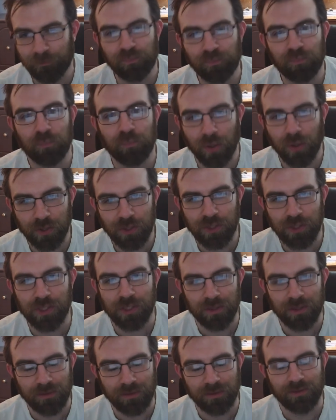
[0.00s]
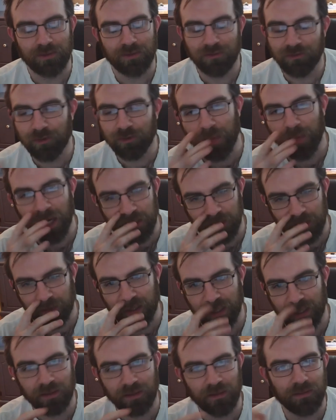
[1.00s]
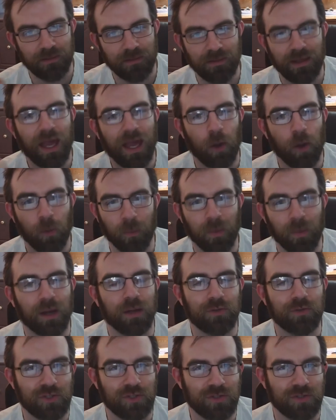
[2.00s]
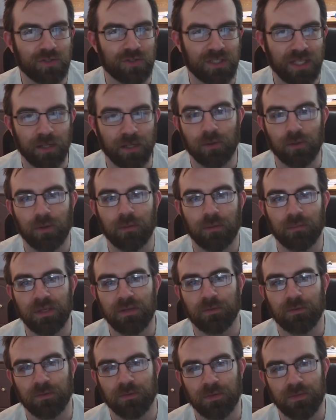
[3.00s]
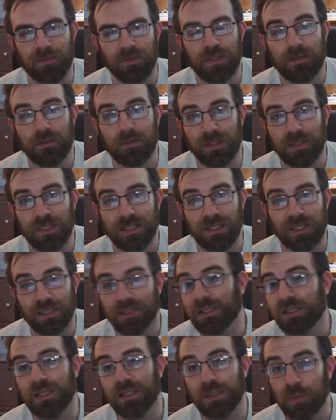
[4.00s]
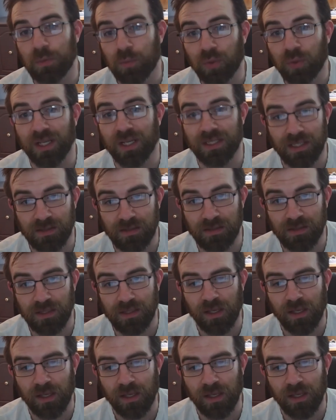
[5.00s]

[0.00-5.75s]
push for measuring how much cytochrome P450 2D6 is present.